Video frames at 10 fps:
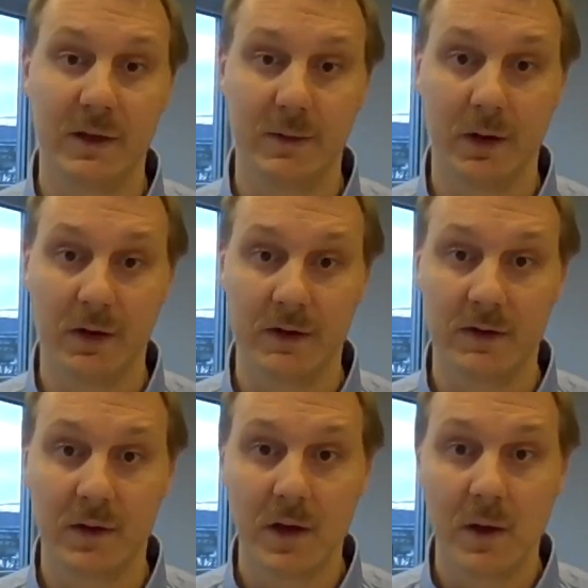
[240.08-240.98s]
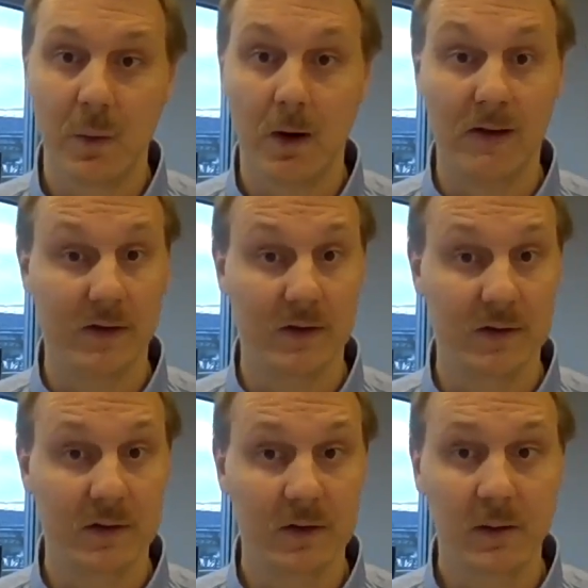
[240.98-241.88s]
and Rust, whereas the
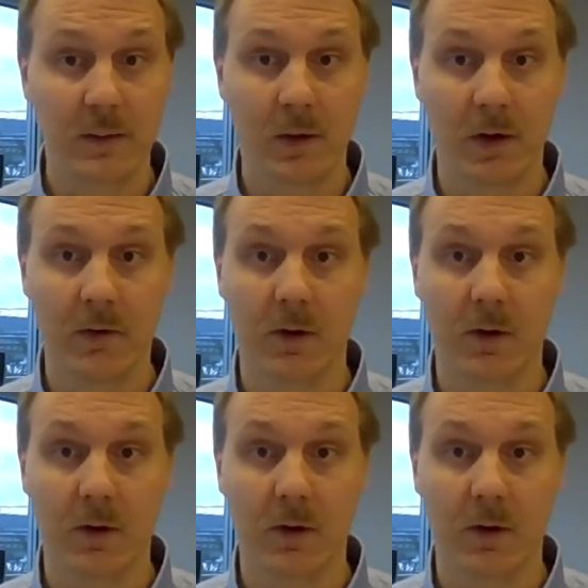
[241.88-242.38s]
circuit model